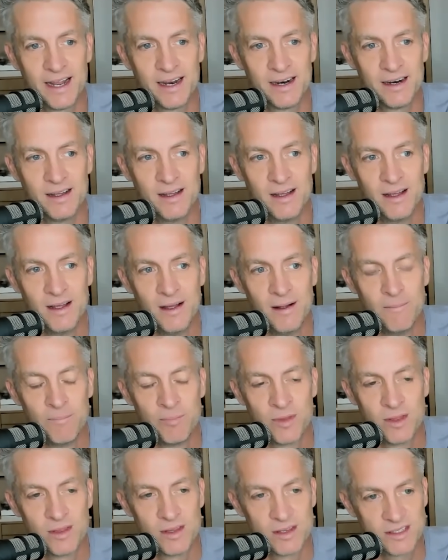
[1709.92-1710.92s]
in
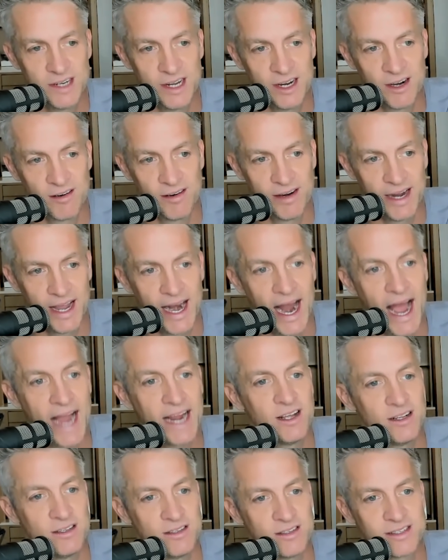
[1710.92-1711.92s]
the scenery and I
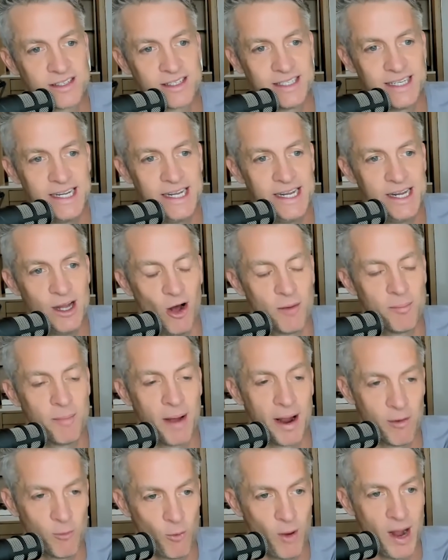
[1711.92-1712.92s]
could see on
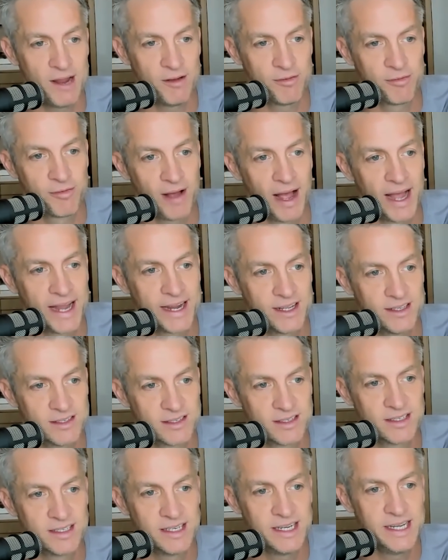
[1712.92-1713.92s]
my wife, I could
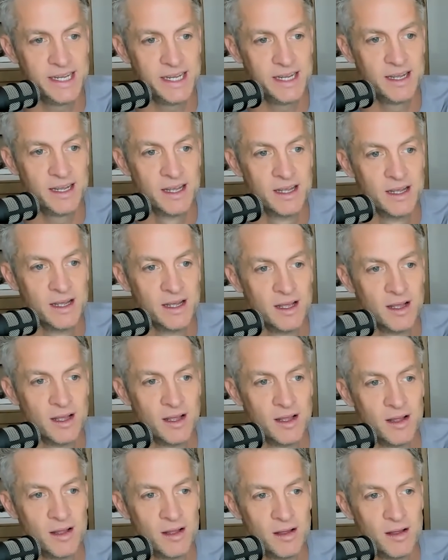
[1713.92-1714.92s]
see
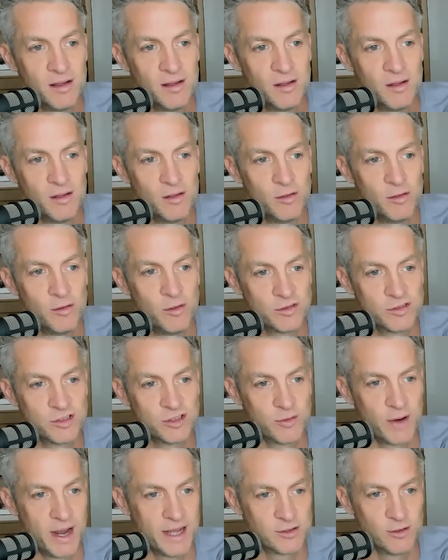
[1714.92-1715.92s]
the
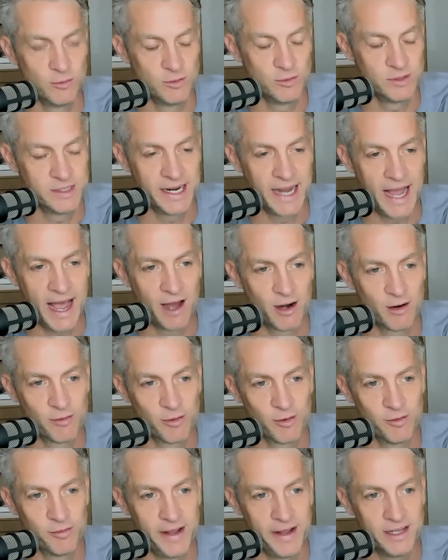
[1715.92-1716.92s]
stress oozing out of
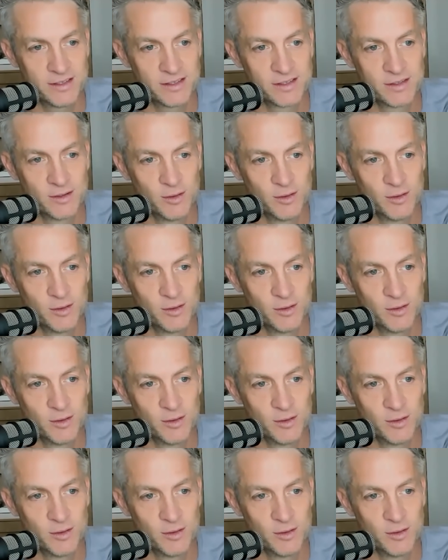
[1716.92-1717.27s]
her face